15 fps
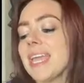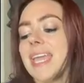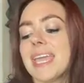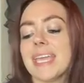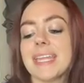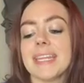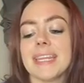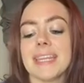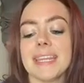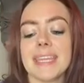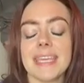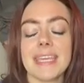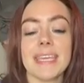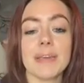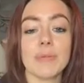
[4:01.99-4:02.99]
In
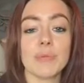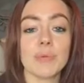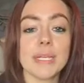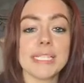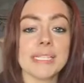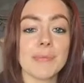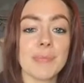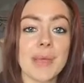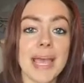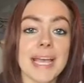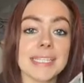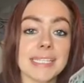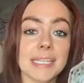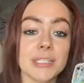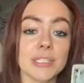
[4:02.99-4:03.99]
the recent
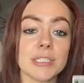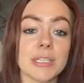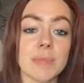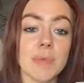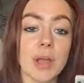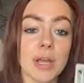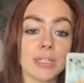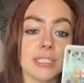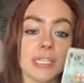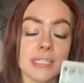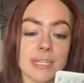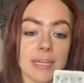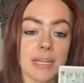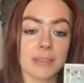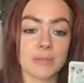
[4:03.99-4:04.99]
past, in your
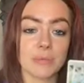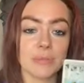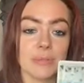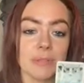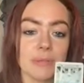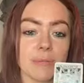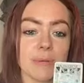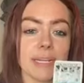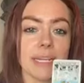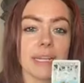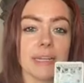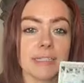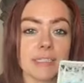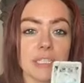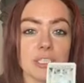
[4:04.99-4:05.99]
subconscious, and at the root of the
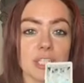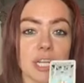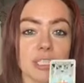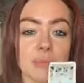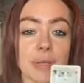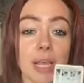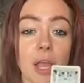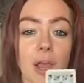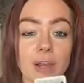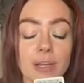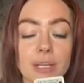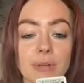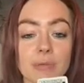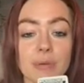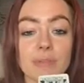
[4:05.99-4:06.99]
reading is the Judgment card
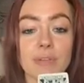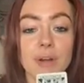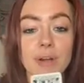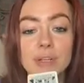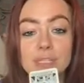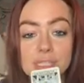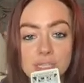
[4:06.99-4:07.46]
in reverse.